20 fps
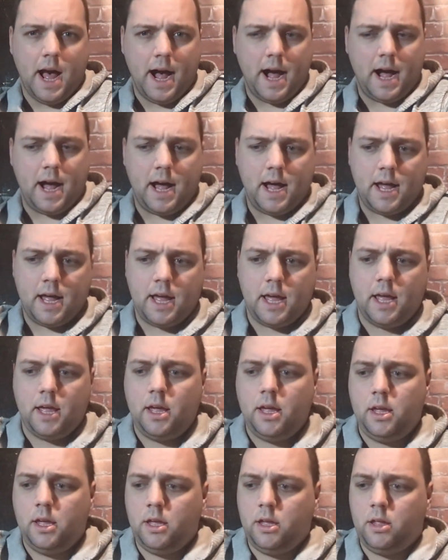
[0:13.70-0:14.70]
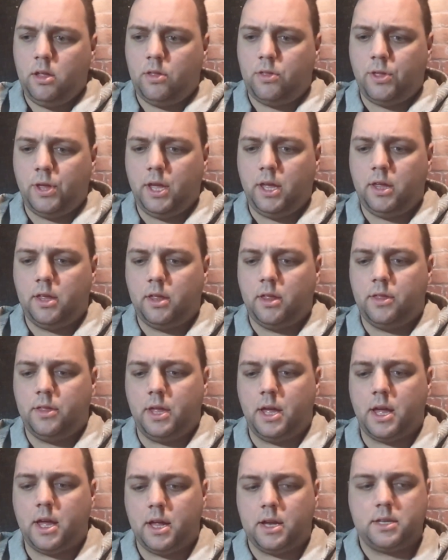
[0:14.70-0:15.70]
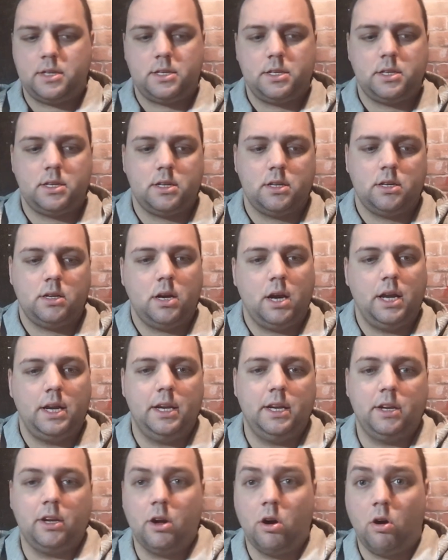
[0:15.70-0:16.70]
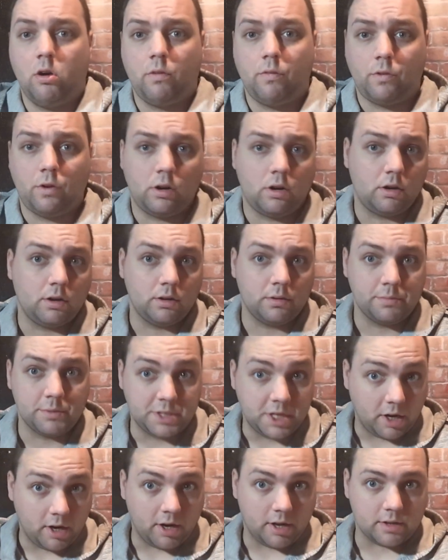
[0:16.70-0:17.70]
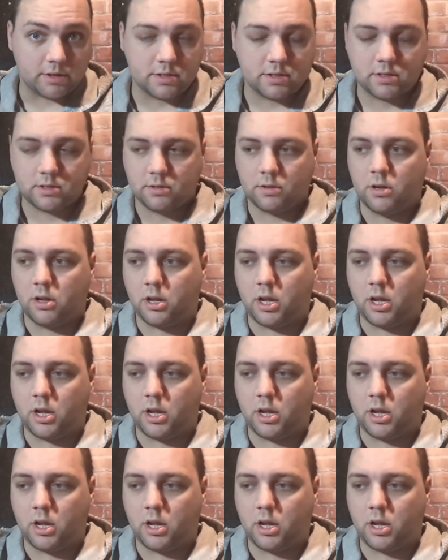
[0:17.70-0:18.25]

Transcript: I think that I need to go over materials,